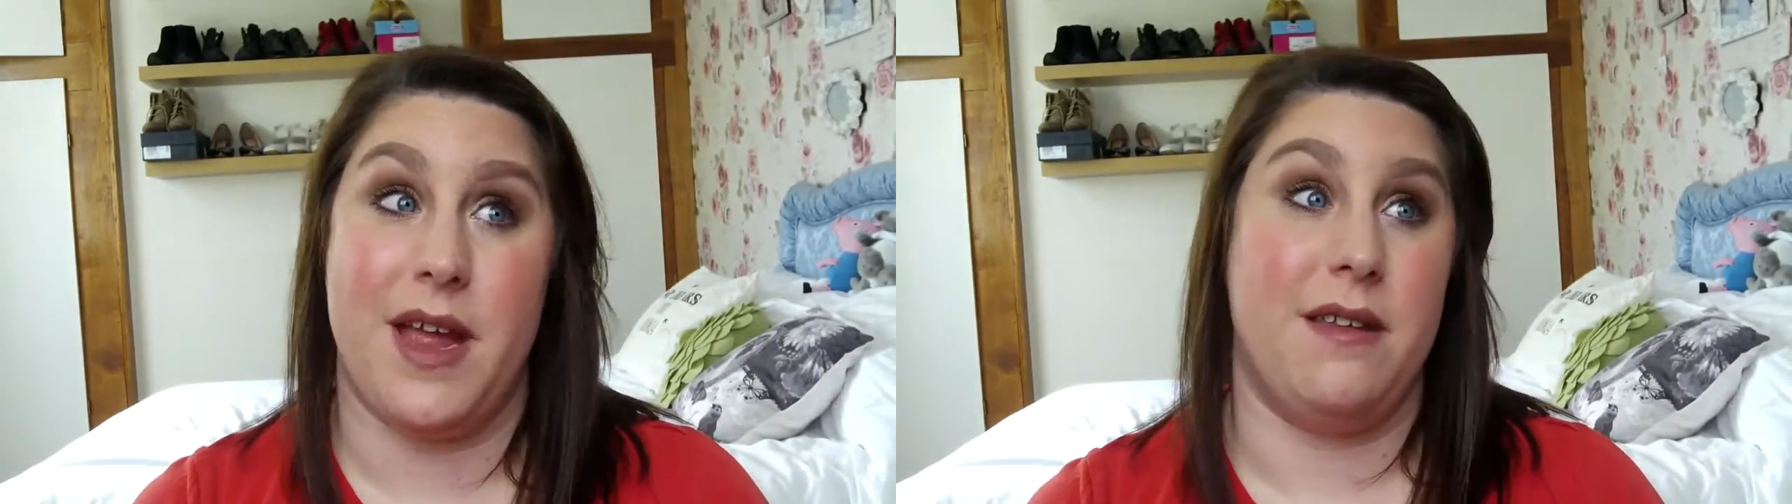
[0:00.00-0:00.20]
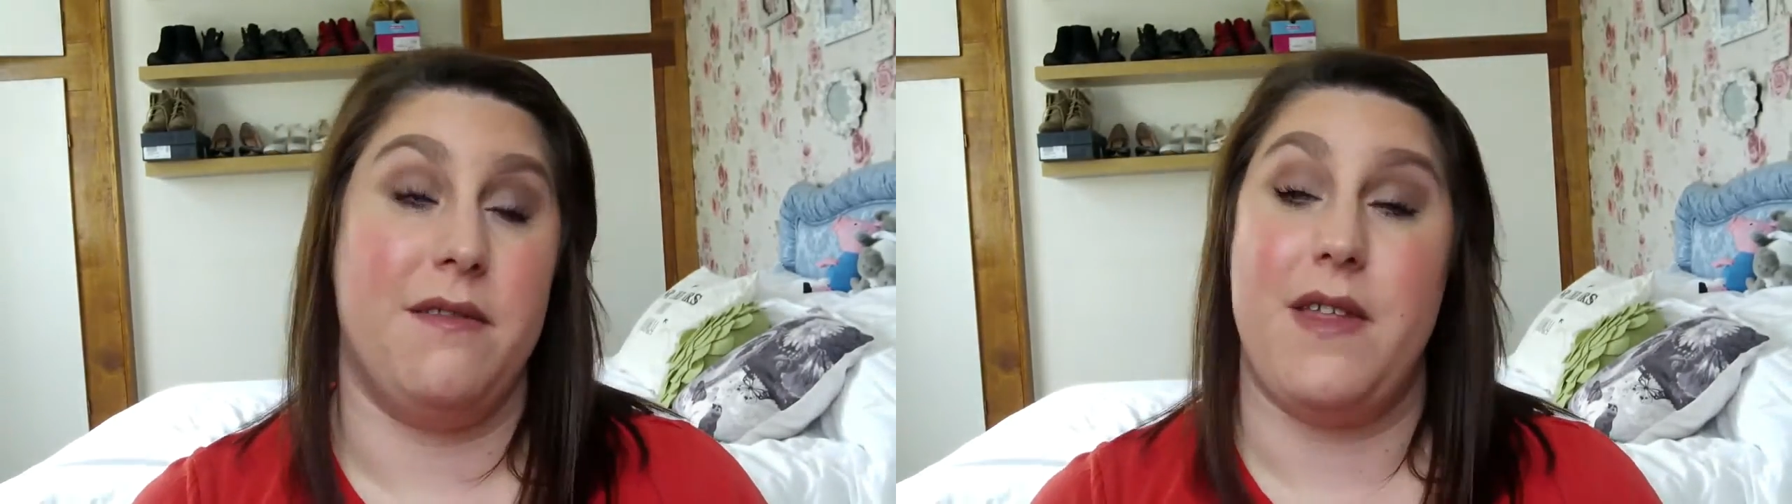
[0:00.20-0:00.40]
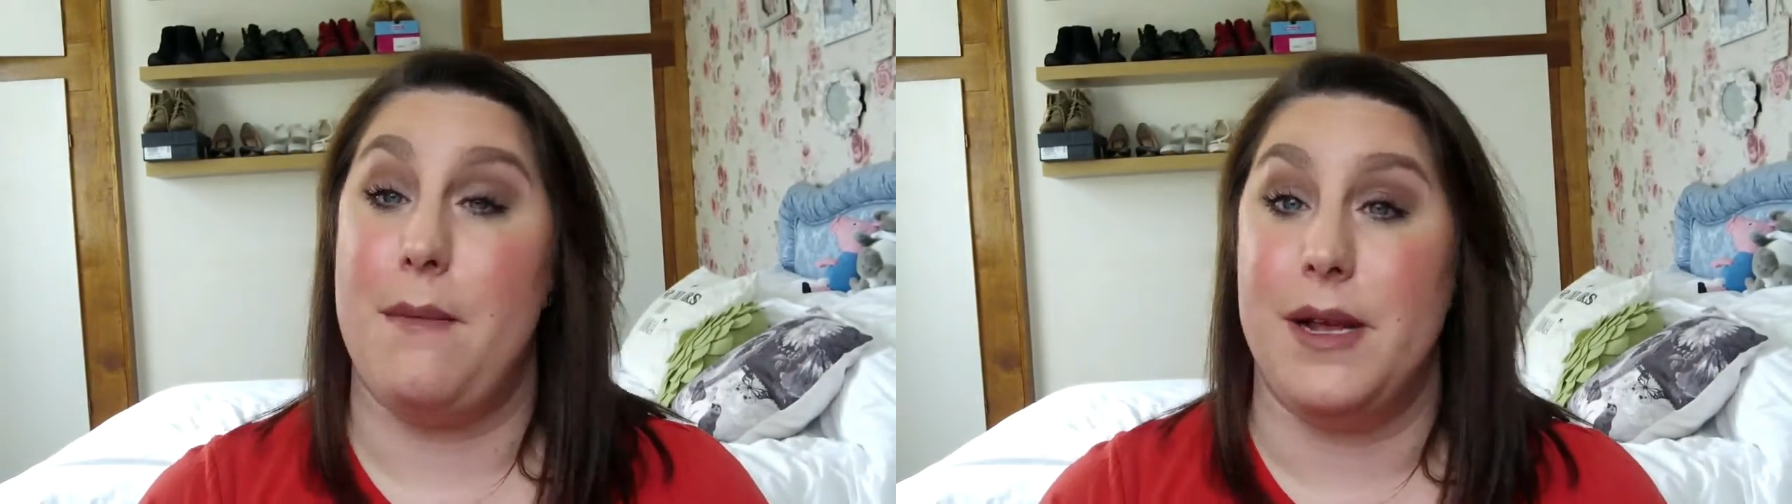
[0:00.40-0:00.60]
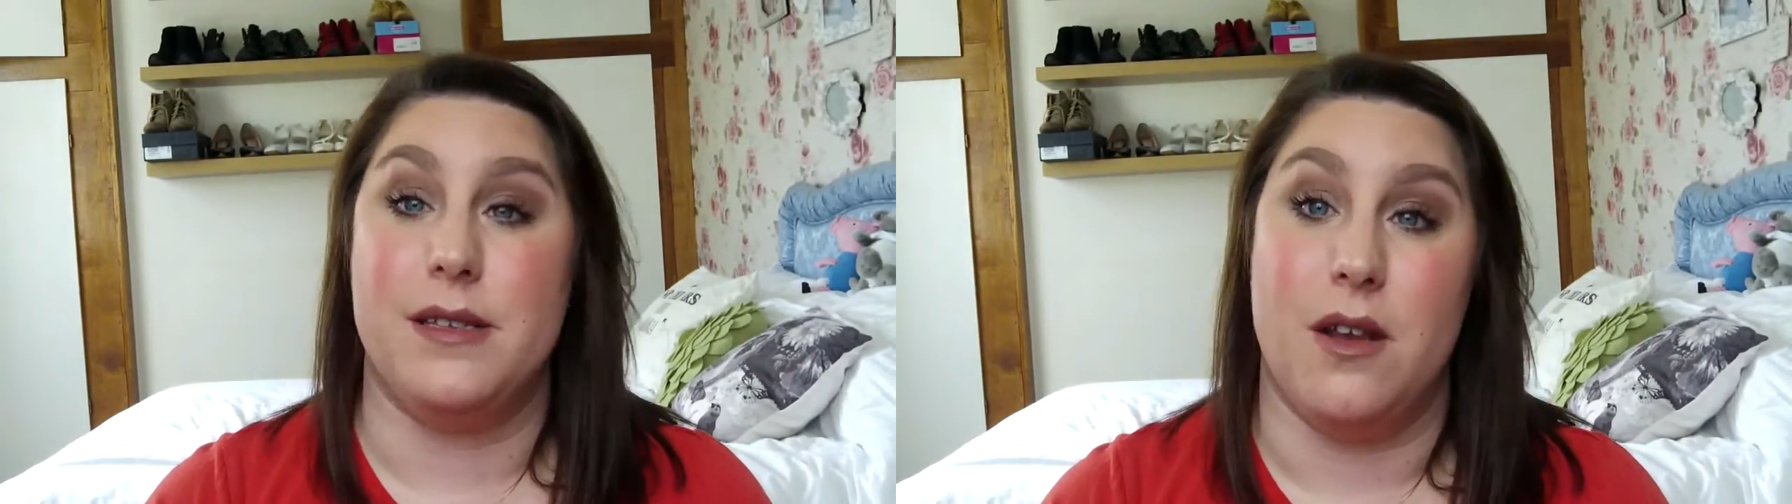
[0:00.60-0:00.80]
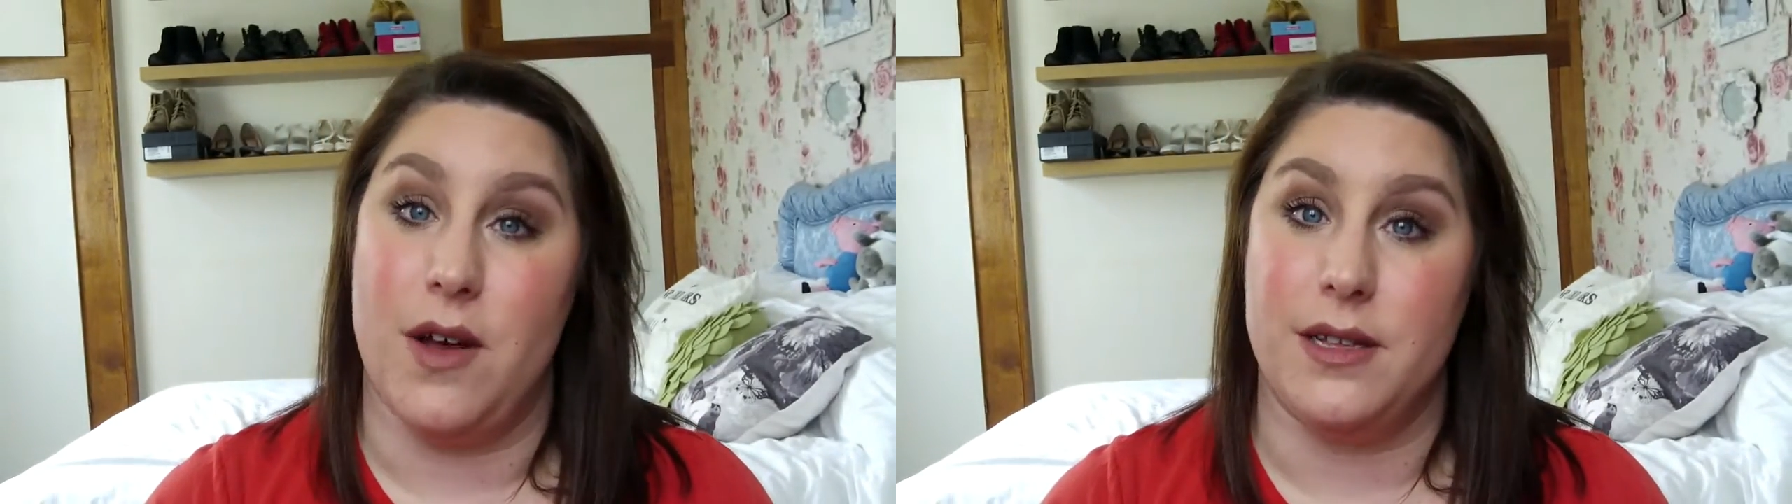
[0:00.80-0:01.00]
then that
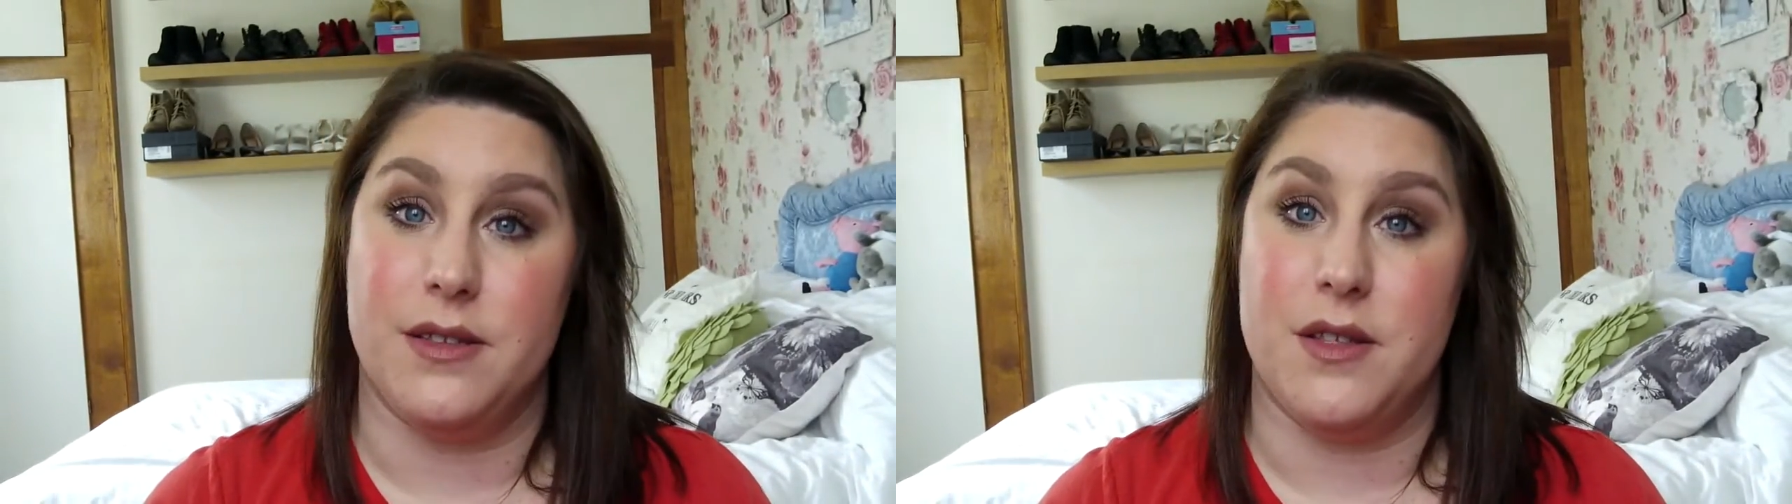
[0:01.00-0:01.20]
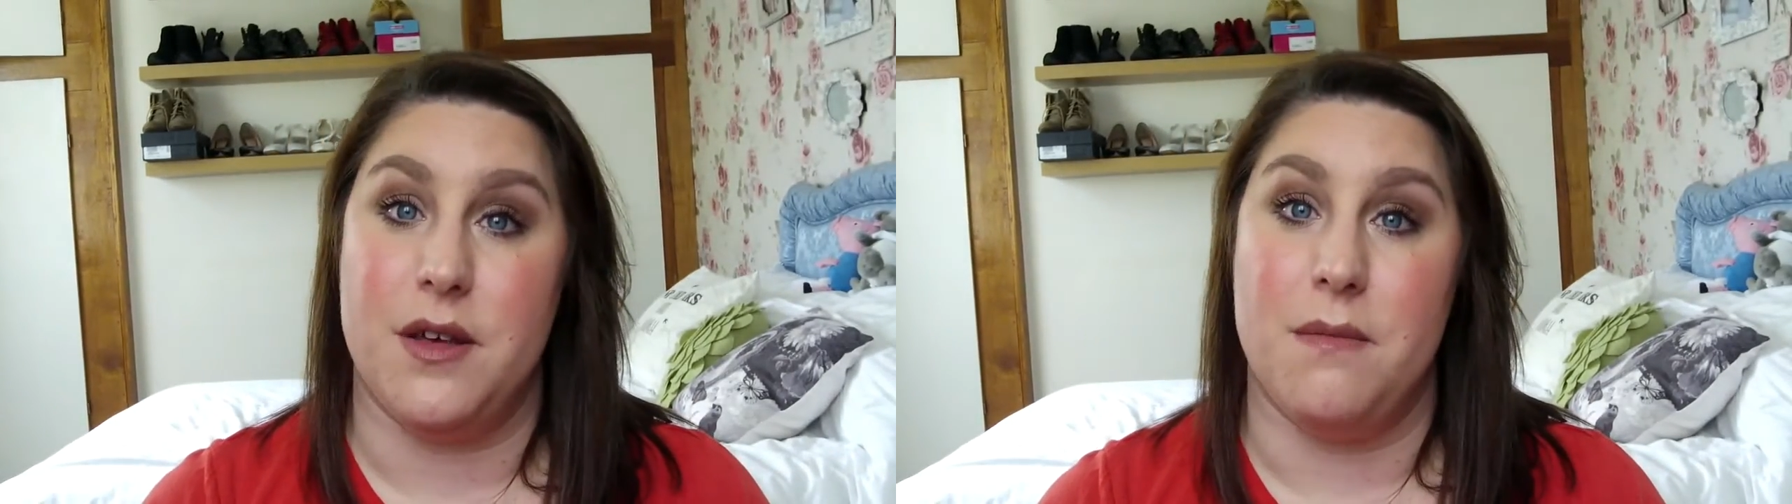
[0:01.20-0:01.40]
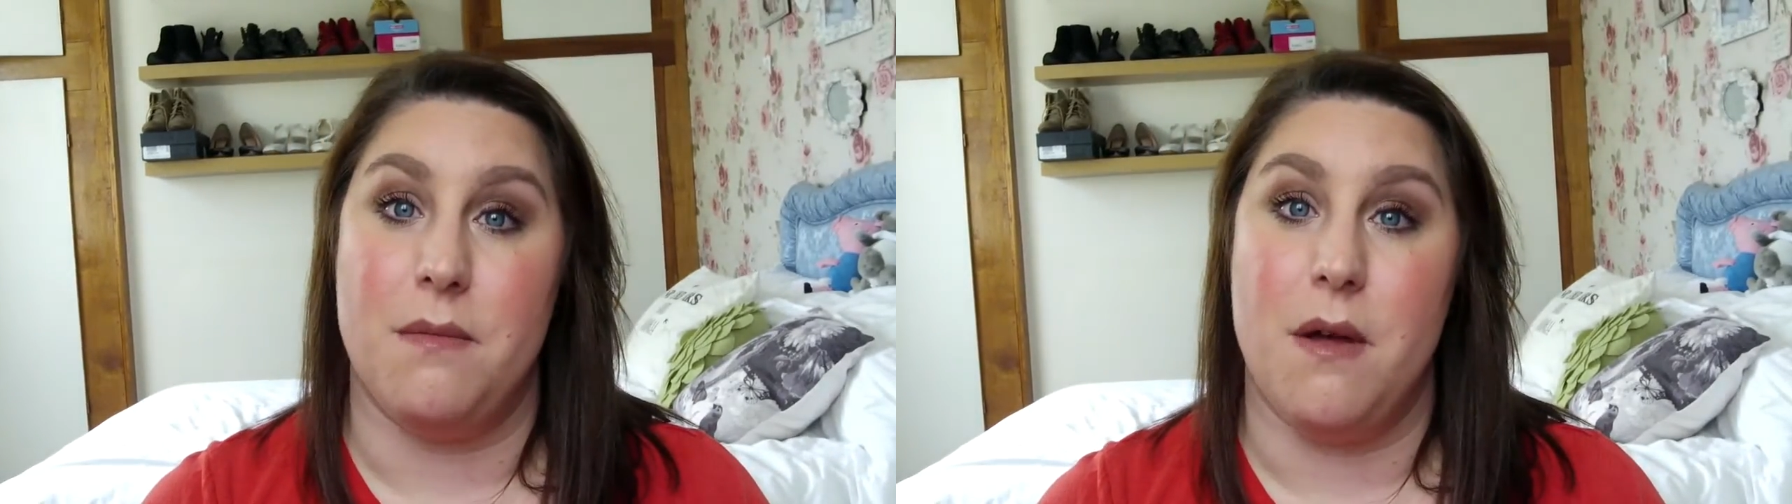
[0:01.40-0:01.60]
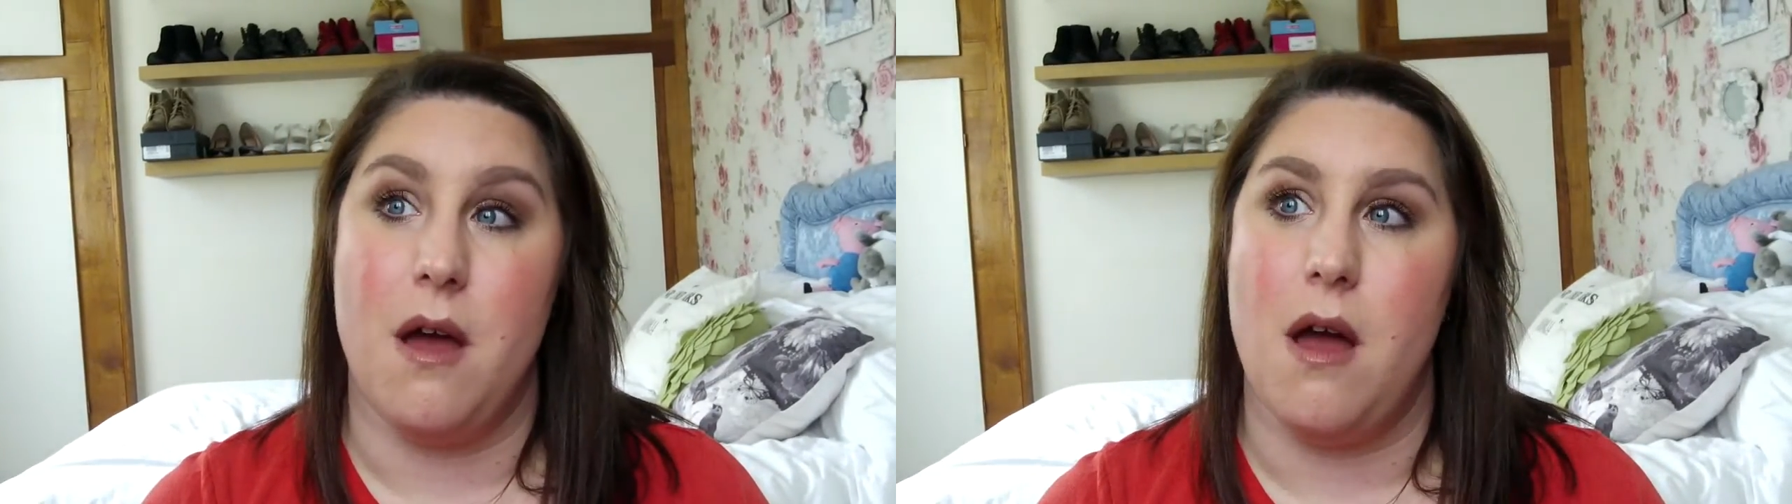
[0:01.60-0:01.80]
means lying to them.